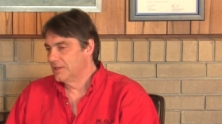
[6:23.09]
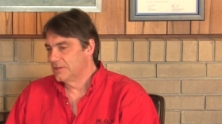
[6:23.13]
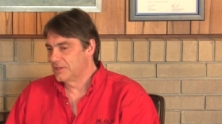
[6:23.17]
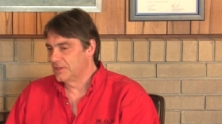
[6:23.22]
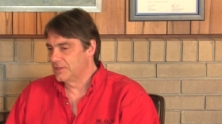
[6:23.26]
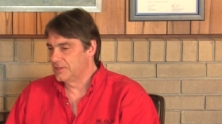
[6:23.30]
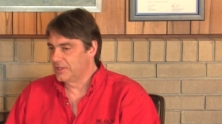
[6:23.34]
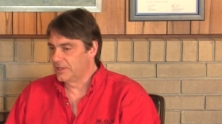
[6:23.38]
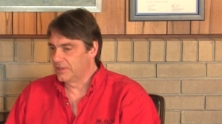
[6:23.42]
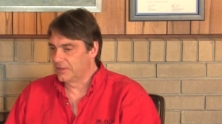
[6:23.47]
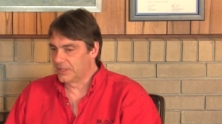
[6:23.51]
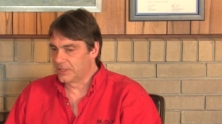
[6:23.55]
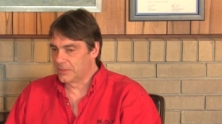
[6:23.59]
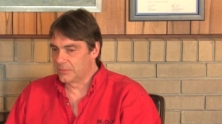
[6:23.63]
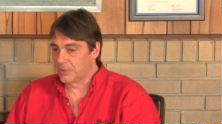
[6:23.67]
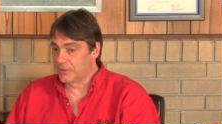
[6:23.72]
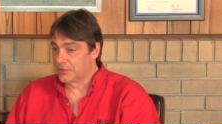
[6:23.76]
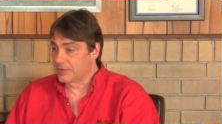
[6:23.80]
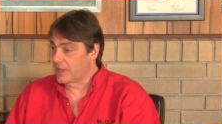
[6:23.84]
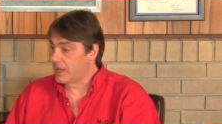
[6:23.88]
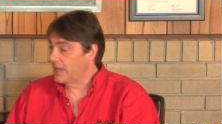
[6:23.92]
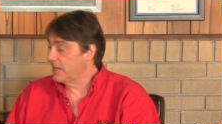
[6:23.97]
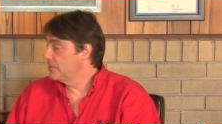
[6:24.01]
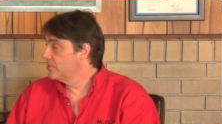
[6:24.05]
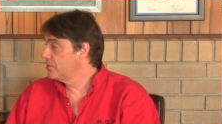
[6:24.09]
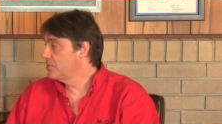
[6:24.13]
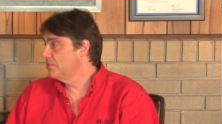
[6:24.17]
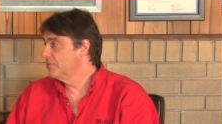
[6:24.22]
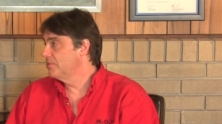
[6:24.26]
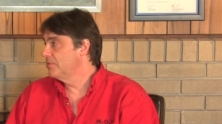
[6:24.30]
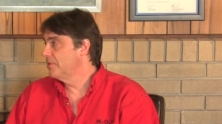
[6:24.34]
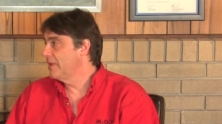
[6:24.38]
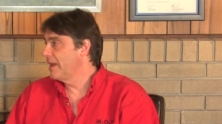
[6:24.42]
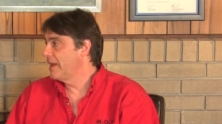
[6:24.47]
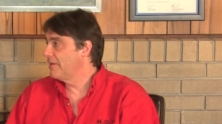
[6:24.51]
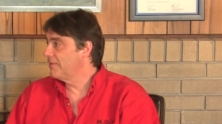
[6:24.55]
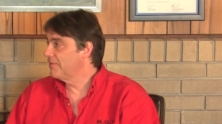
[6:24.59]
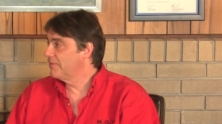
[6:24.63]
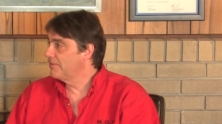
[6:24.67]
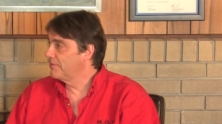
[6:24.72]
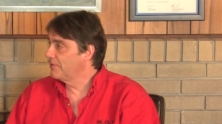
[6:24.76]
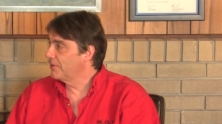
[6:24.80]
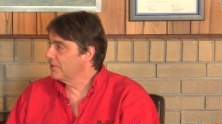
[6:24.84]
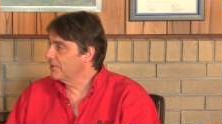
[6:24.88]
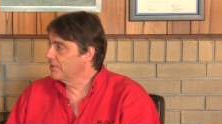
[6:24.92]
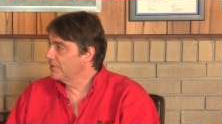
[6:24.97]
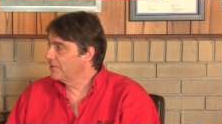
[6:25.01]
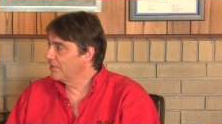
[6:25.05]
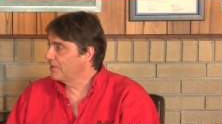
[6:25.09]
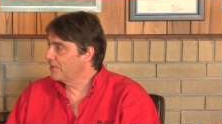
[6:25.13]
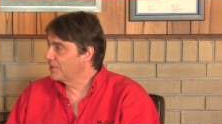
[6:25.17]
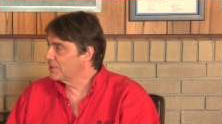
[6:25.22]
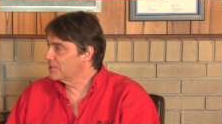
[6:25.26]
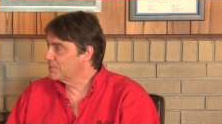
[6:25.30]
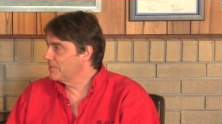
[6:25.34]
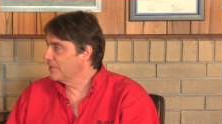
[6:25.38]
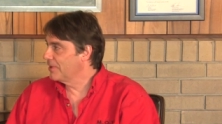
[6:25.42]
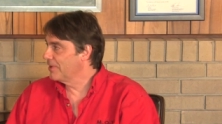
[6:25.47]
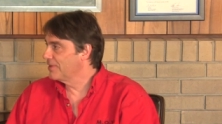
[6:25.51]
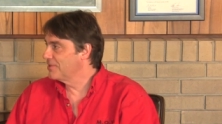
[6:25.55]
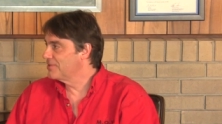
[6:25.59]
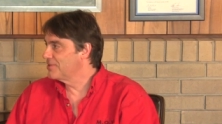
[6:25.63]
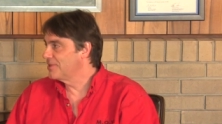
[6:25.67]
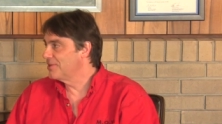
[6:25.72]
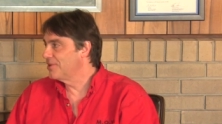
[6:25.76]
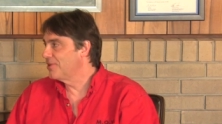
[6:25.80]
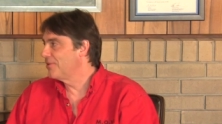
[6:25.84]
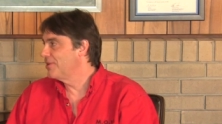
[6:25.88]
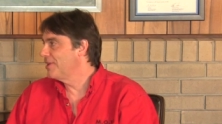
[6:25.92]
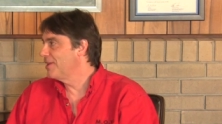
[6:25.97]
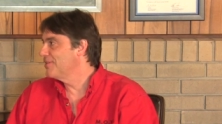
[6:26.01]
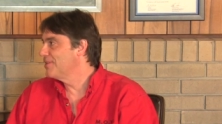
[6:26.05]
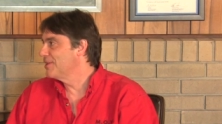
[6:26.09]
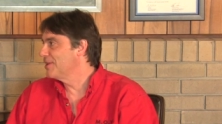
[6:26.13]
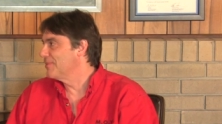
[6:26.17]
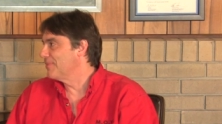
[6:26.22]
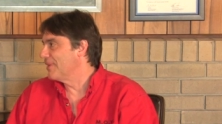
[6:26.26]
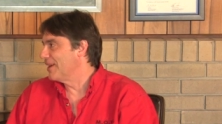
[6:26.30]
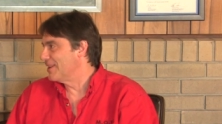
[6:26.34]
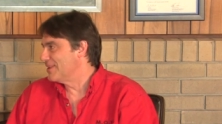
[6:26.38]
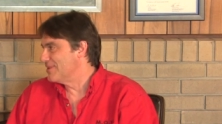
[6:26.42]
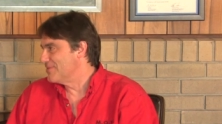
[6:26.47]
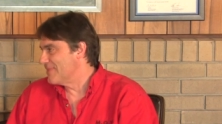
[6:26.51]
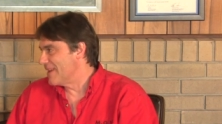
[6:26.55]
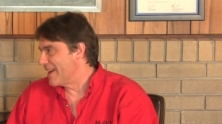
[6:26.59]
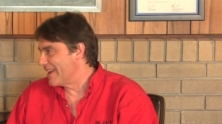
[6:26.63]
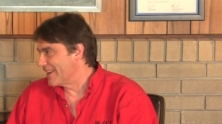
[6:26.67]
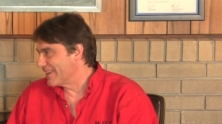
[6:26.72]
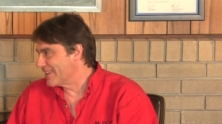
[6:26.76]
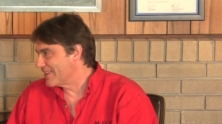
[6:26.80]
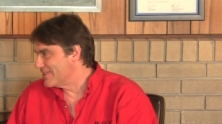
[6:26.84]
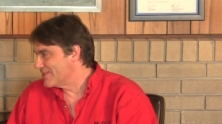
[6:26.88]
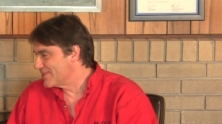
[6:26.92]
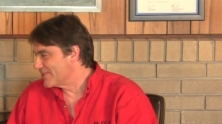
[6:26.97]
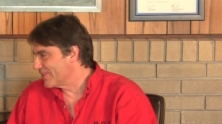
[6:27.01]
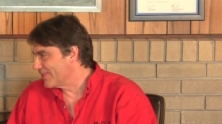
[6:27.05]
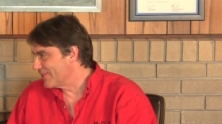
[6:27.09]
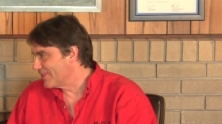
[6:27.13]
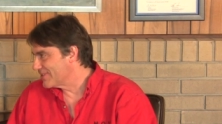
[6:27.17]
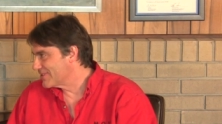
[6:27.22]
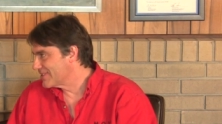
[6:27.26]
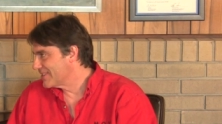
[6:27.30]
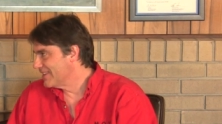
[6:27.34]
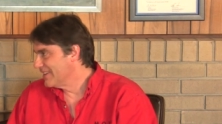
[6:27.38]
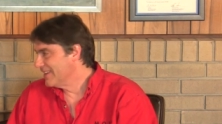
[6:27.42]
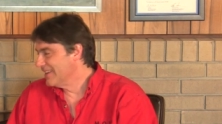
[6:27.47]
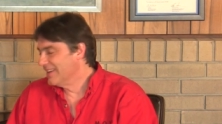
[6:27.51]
to dealing with guys who have very little experience and know nothing about pneumatic controls.